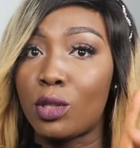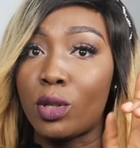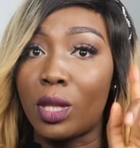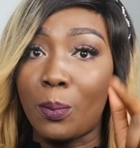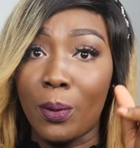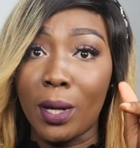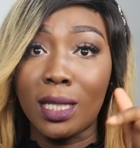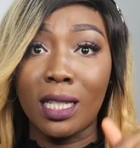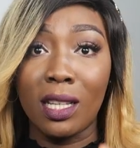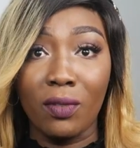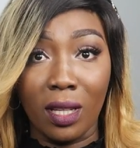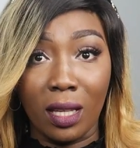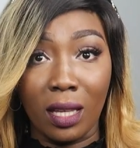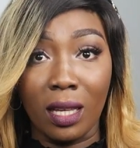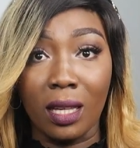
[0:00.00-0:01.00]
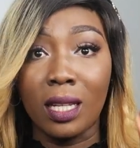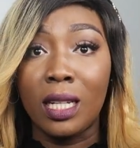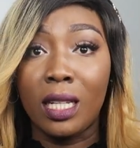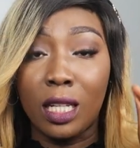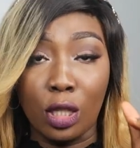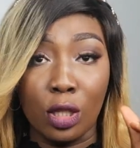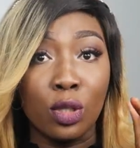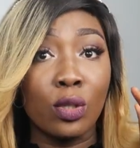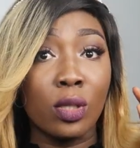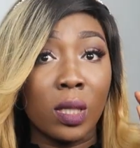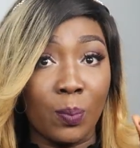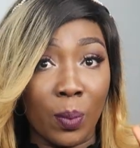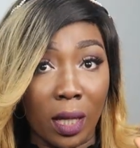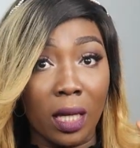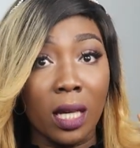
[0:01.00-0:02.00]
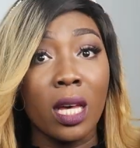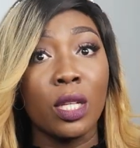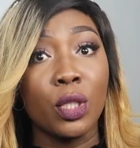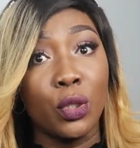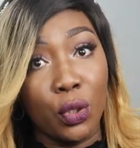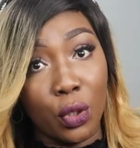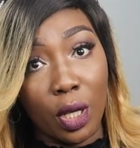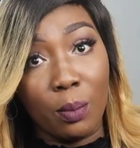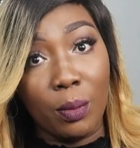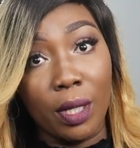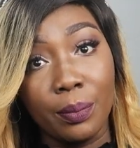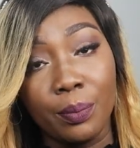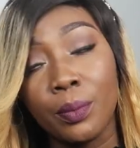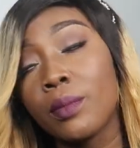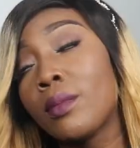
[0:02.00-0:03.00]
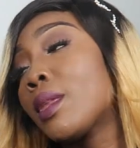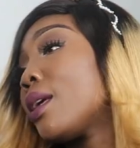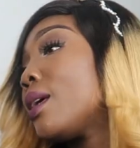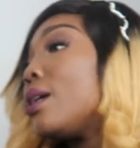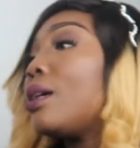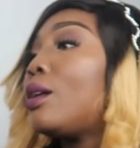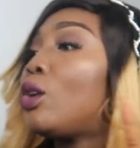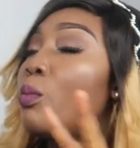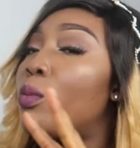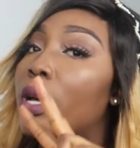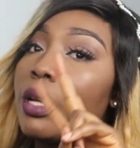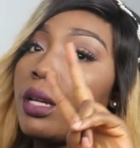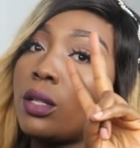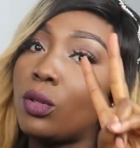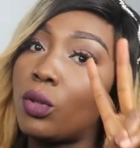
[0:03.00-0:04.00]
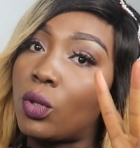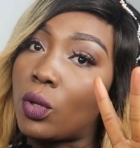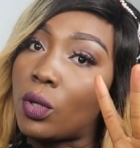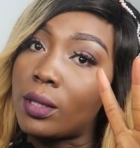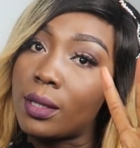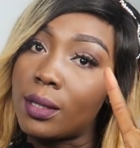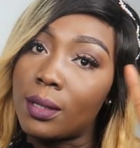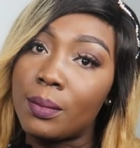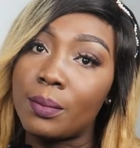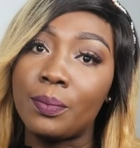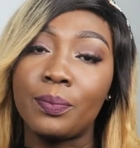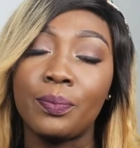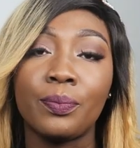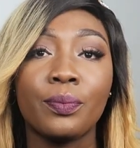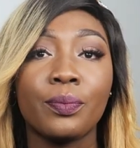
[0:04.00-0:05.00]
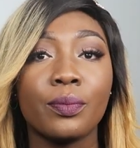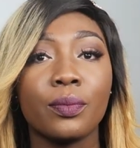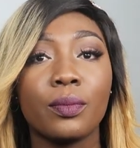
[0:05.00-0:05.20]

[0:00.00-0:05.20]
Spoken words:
Okay, so the person living here needs to speak German. Numero dos?